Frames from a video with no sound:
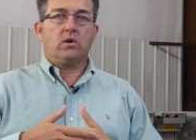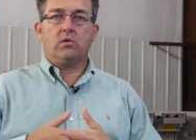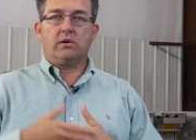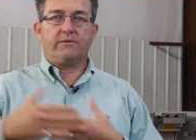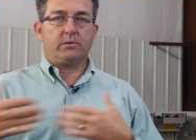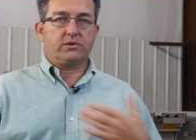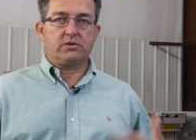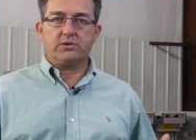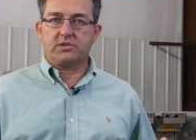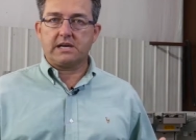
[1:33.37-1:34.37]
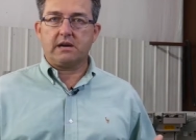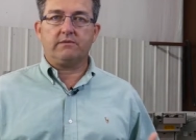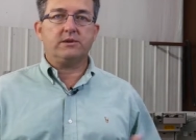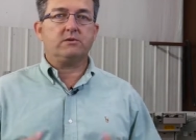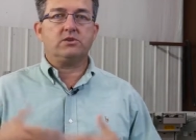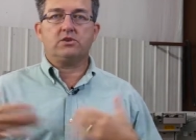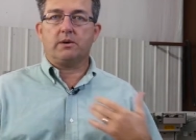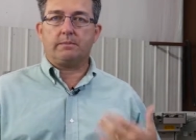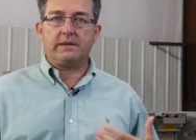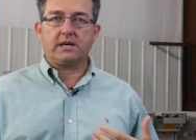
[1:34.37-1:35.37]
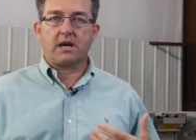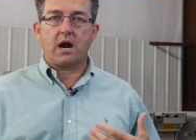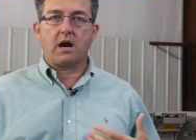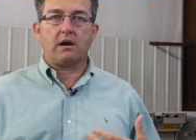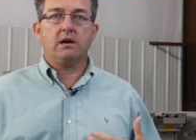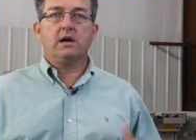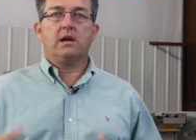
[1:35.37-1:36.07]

or if it was yourself, you'd jump in the car,